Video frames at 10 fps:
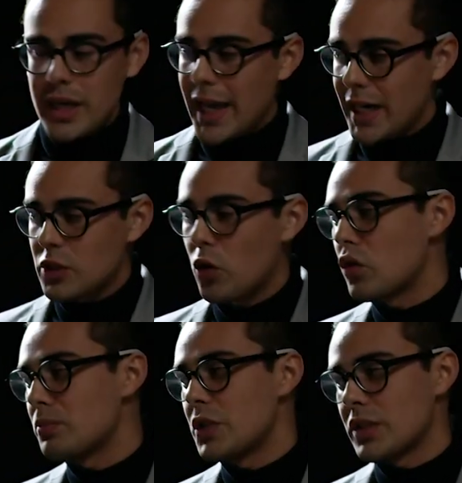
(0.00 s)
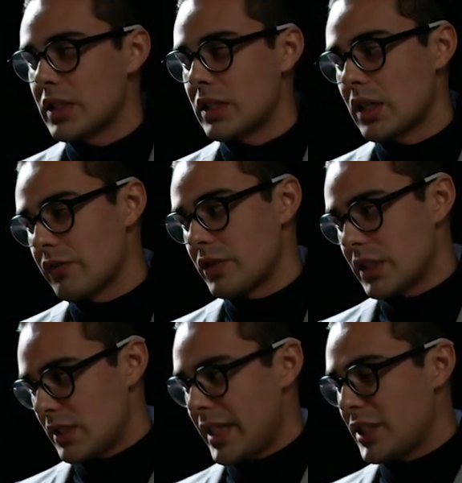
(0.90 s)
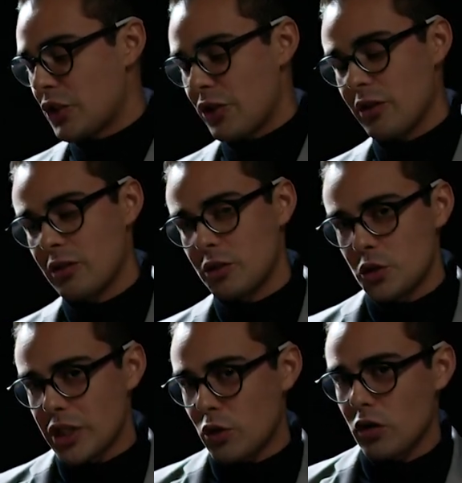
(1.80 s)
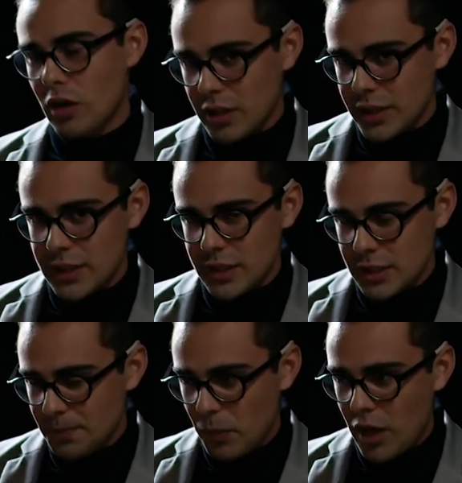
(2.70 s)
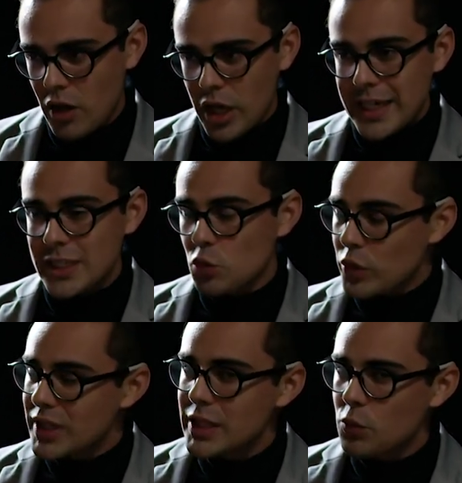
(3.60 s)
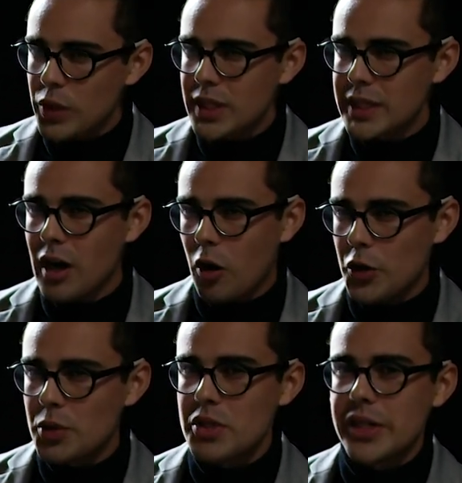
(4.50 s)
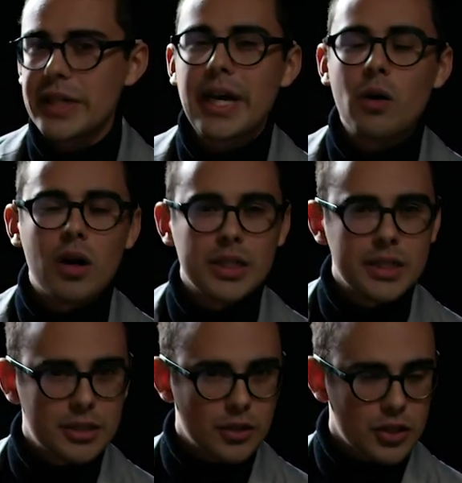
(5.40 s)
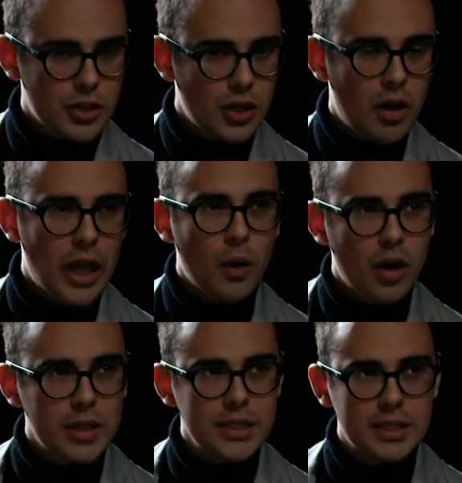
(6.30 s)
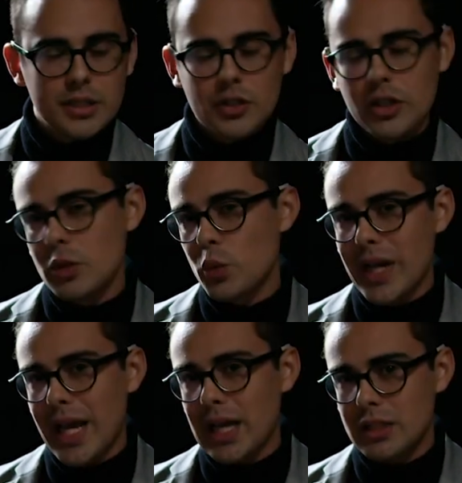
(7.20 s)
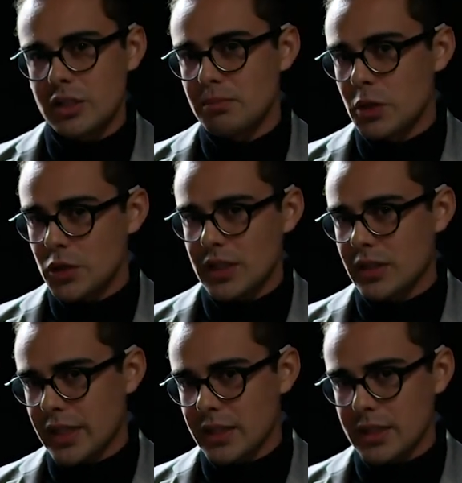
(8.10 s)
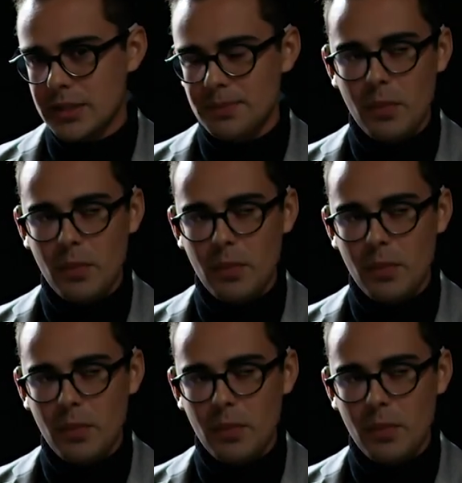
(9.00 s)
atonal music of this nature to general audiences. It's really, really hard to predict how audiences are going to react to music like this.